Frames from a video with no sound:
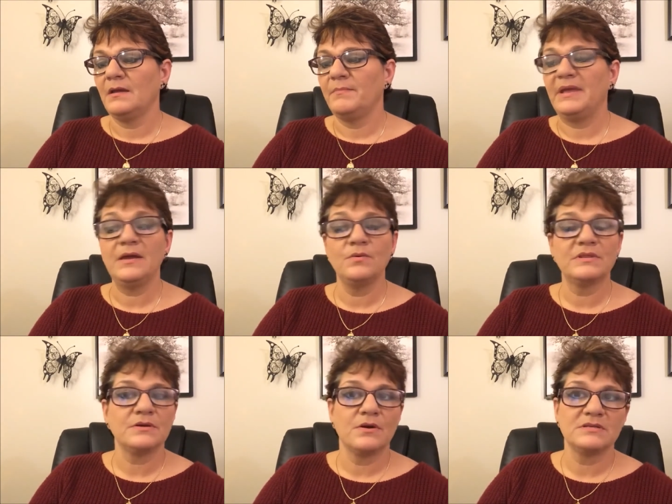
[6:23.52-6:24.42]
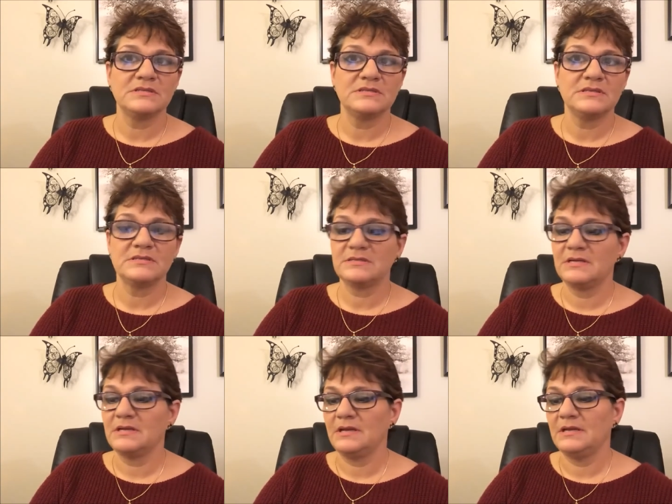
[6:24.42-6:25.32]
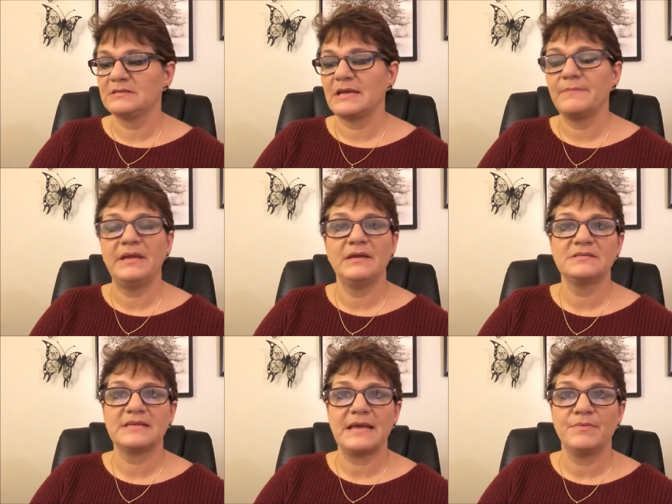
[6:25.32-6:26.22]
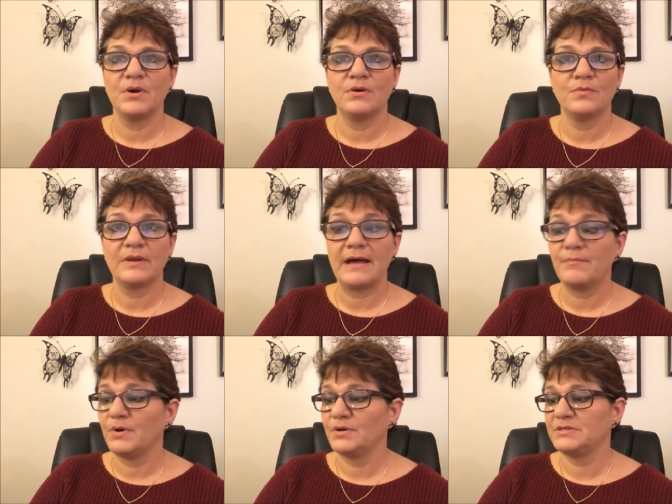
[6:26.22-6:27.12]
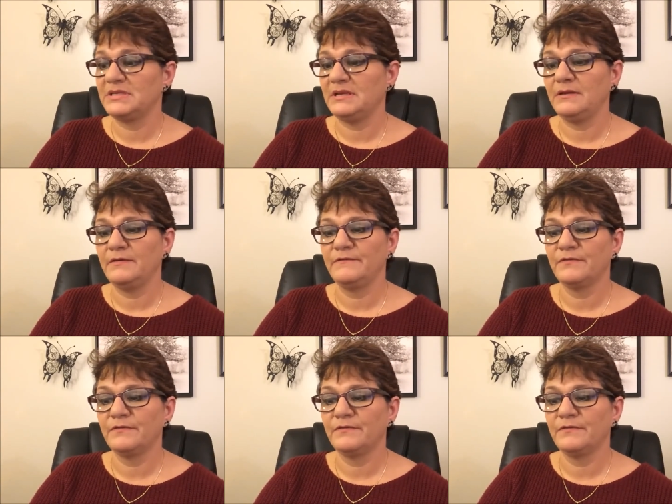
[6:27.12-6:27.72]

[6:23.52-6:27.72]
Being with a narcissist is like being scapegoated without mercy